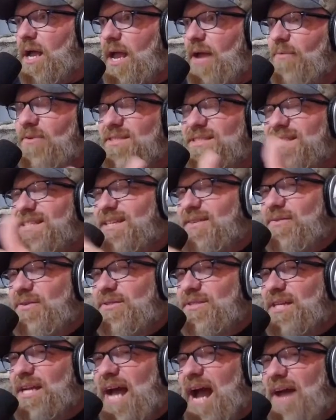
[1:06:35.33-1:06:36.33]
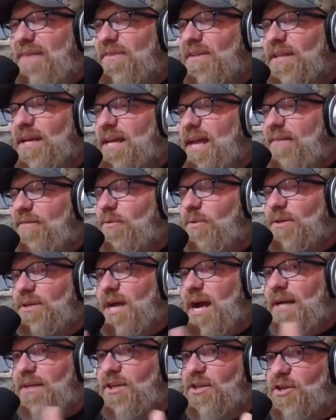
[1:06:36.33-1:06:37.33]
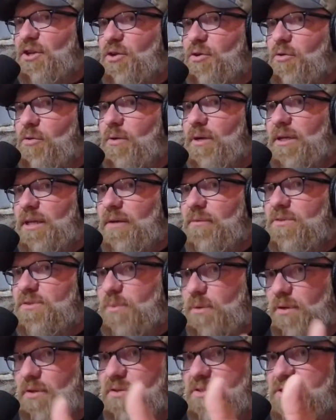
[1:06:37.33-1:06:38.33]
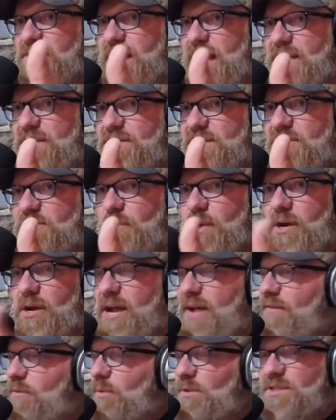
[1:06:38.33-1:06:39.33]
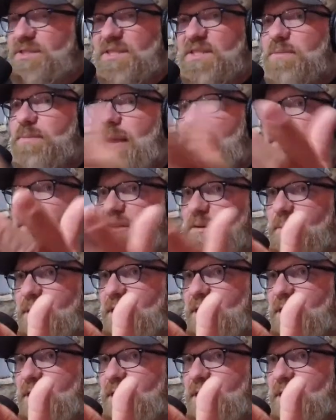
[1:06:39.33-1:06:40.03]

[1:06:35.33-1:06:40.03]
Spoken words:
Yeah. It was a guy that like everyone kind of knew, and it was one of those cases where everyone suspected him